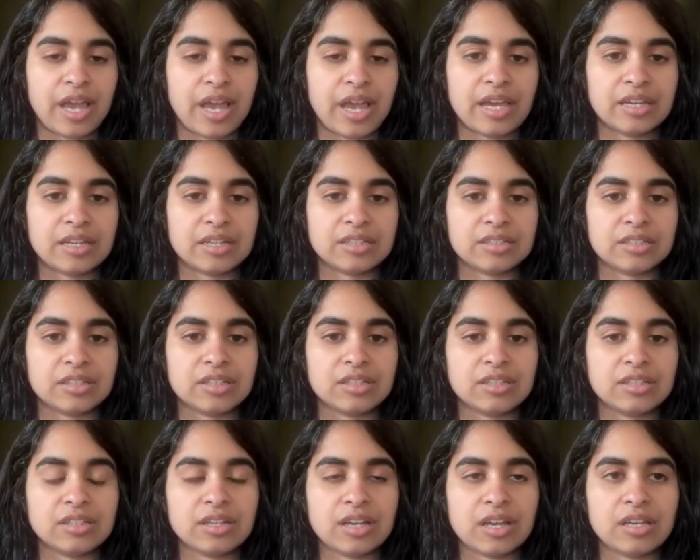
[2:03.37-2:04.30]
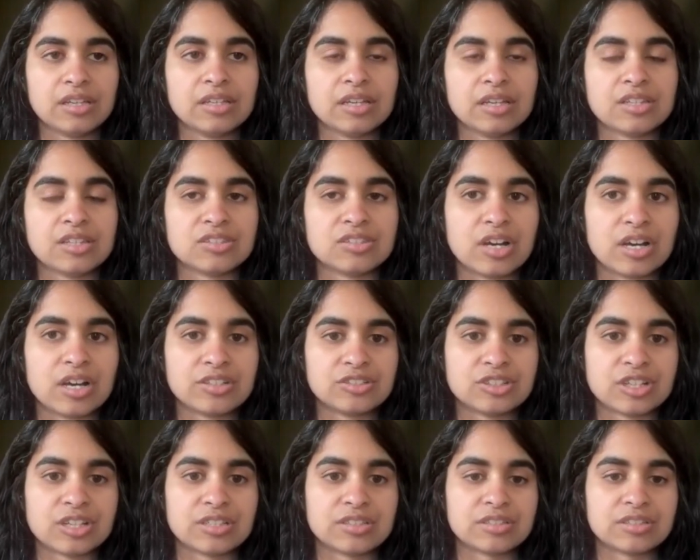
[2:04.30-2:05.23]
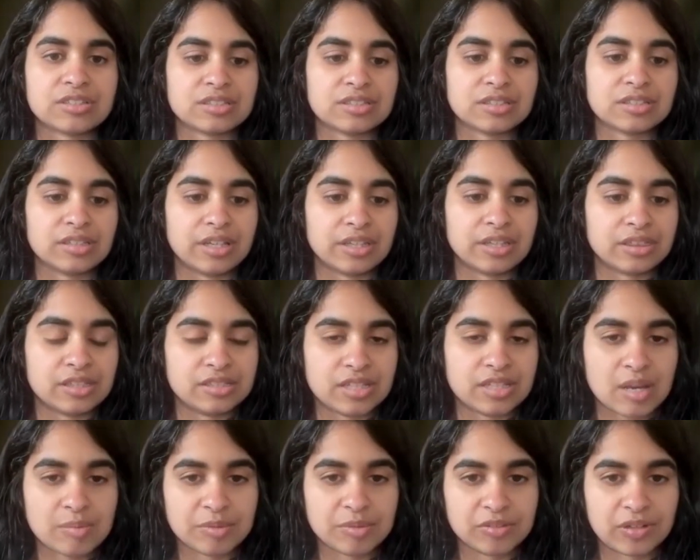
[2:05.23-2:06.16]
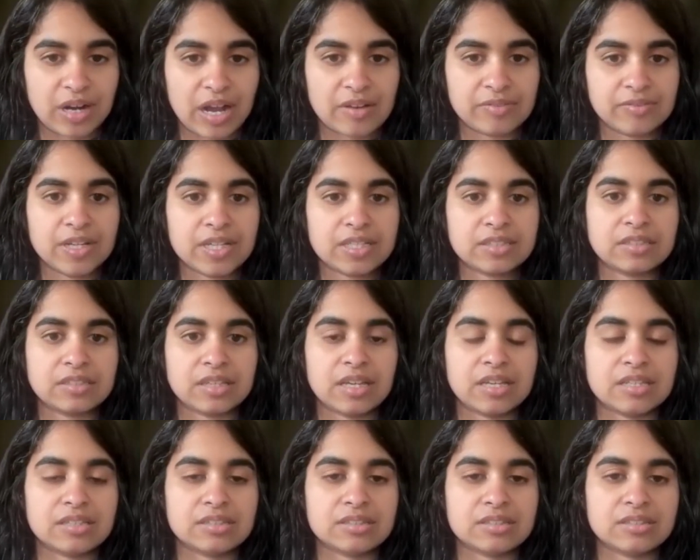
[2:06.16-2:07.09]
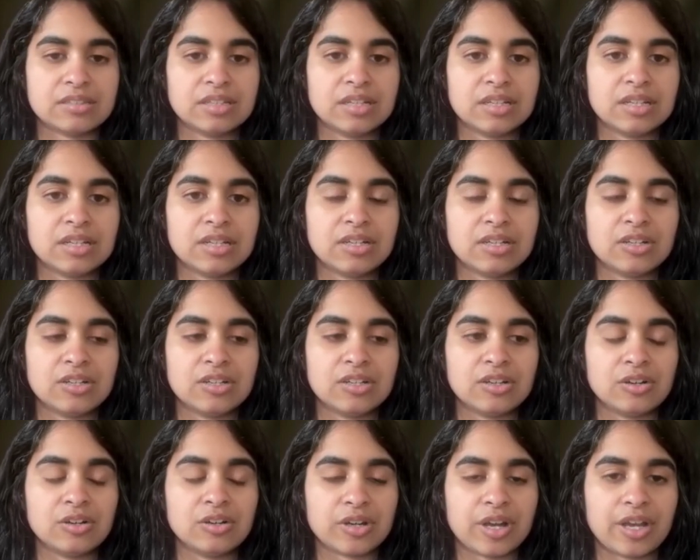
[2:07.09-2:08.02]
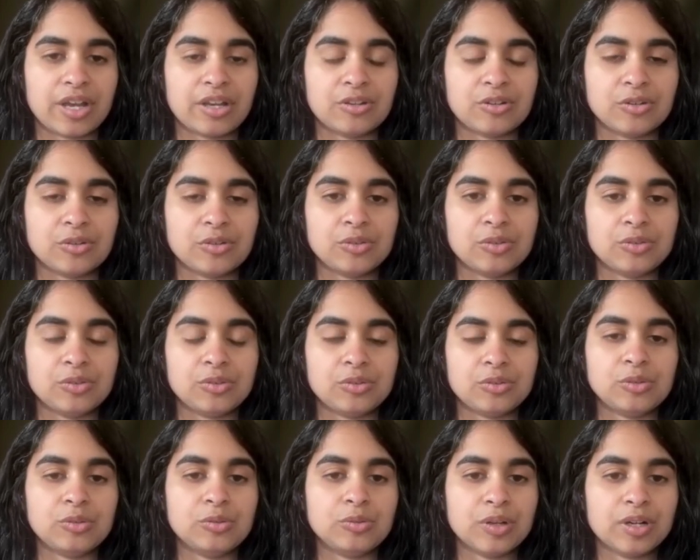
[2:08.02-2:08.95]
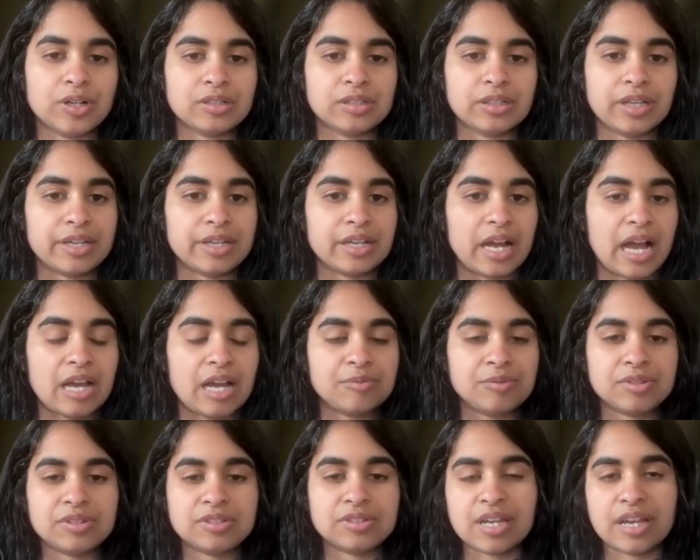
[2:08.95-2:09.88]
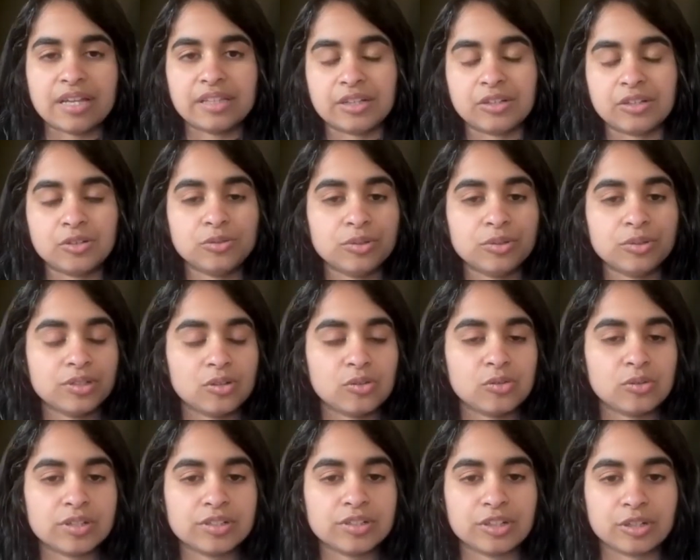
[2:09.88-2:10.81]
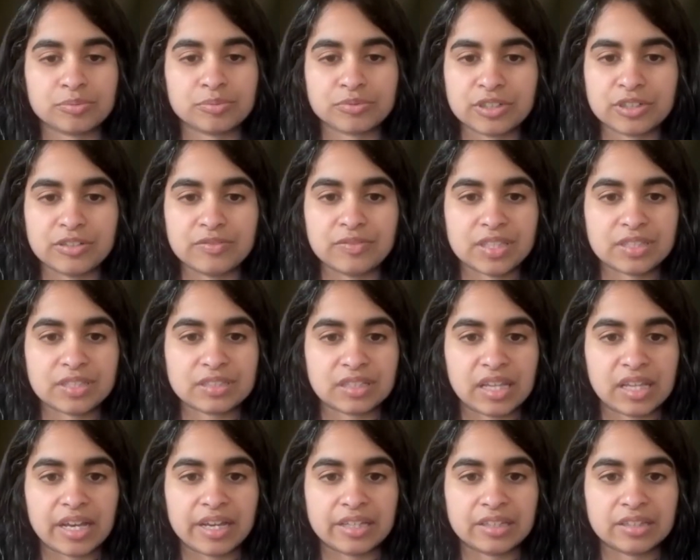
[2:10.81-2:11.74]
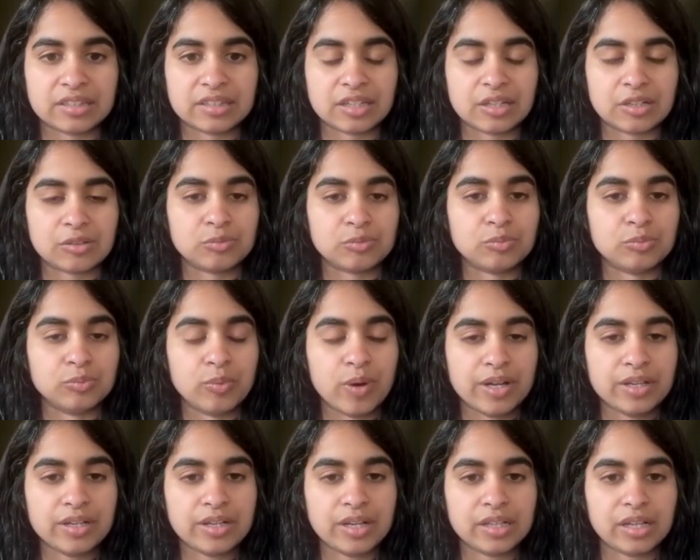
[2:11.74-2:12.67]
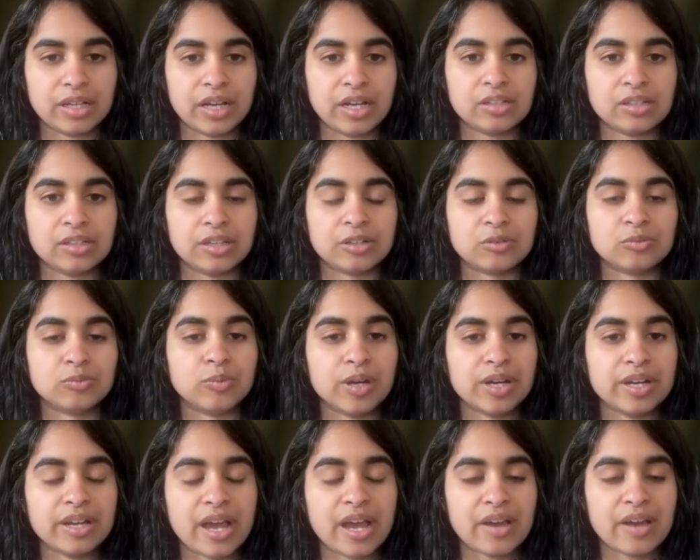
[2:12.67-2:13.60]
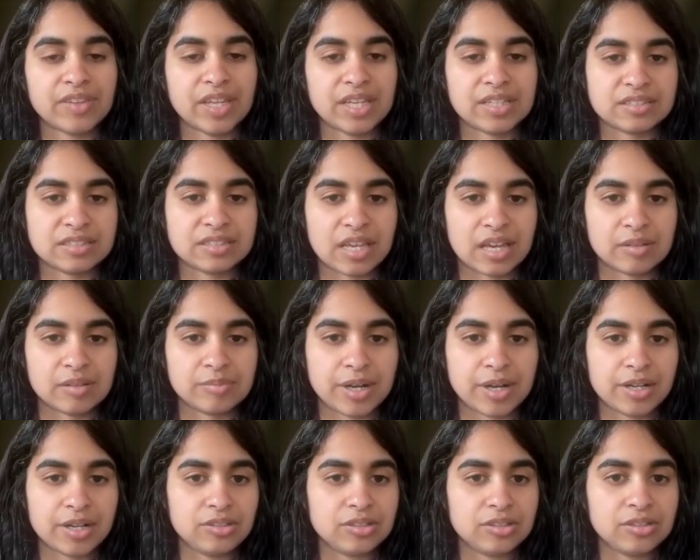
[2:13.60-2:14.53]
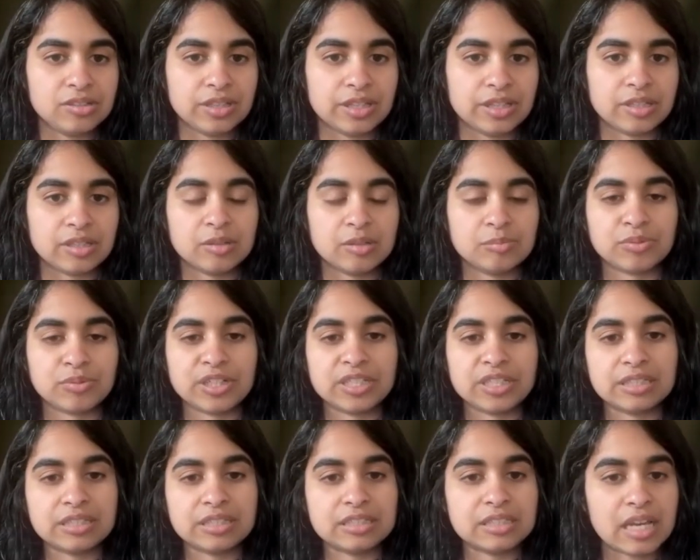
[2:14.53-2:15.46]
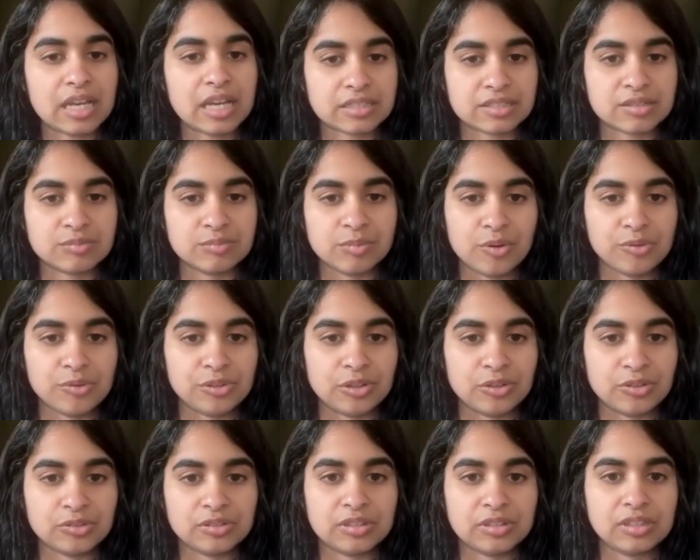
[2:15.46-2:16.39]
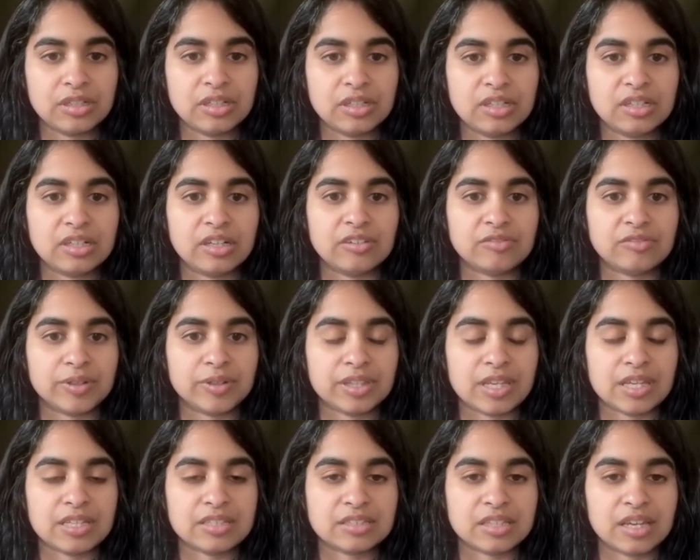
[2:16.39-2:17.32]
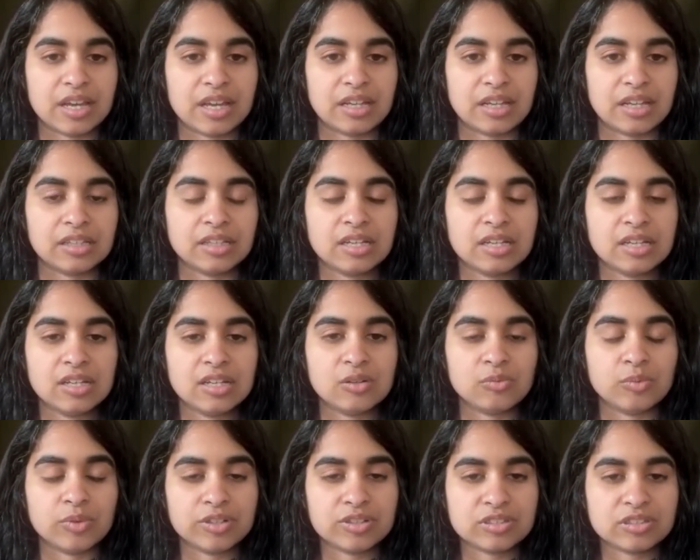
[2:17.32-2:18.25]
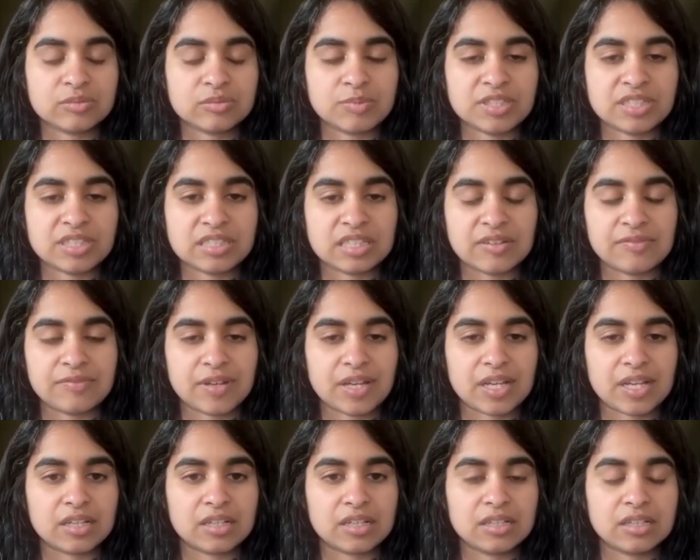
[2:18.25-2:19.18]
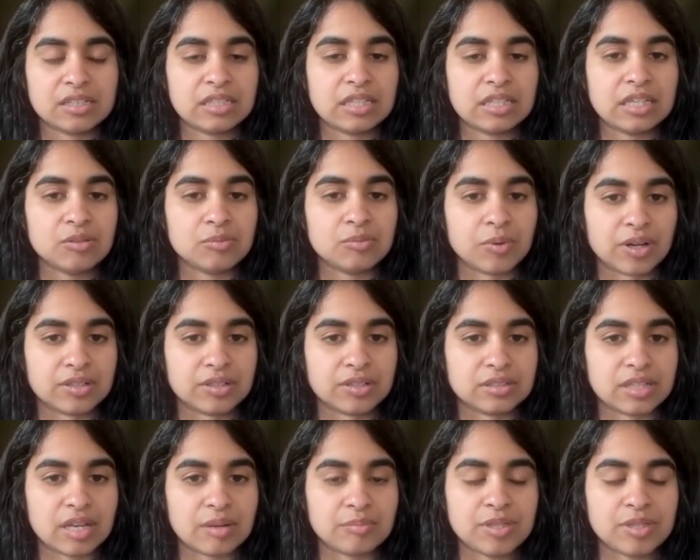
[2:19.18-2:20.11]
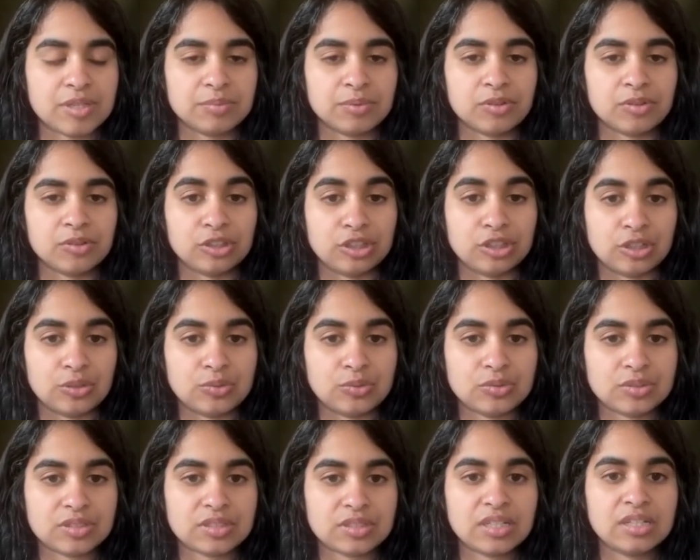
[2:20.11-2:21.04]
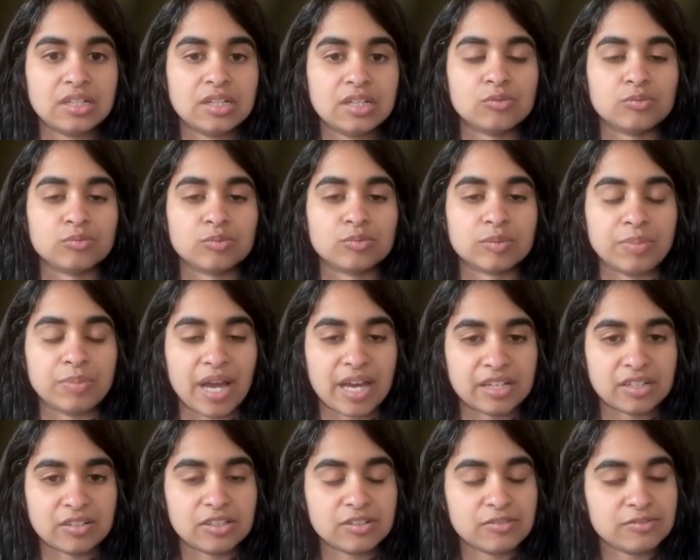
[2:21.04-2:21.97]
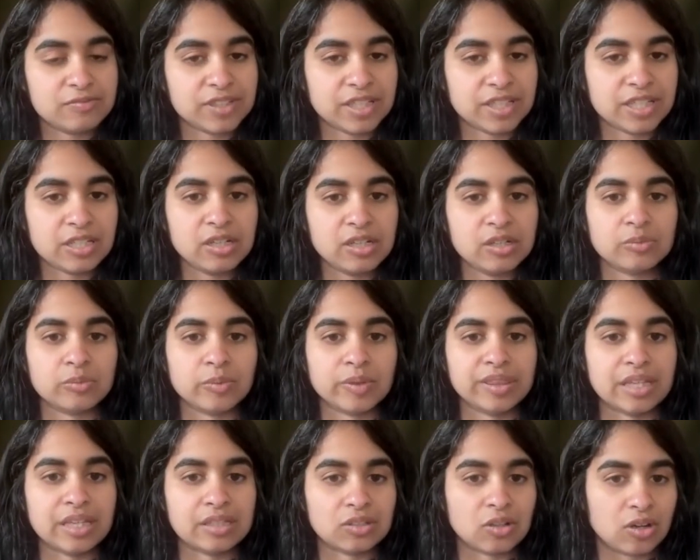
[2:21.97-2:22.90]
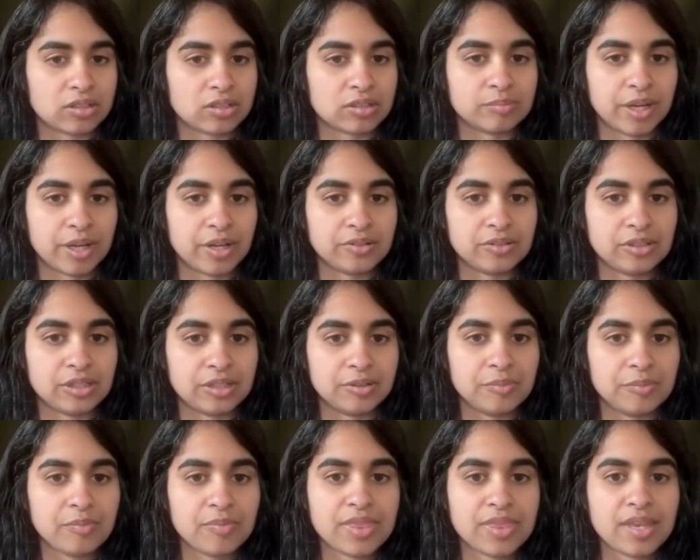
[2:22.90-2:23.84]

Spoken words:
And it's not just like the demographics, it's okay, who are like I would say like who are your previous clients? Like what have they said about you? Like bring in testimonials of what they say. What are specific keywords that people use repetitively when they talk about you?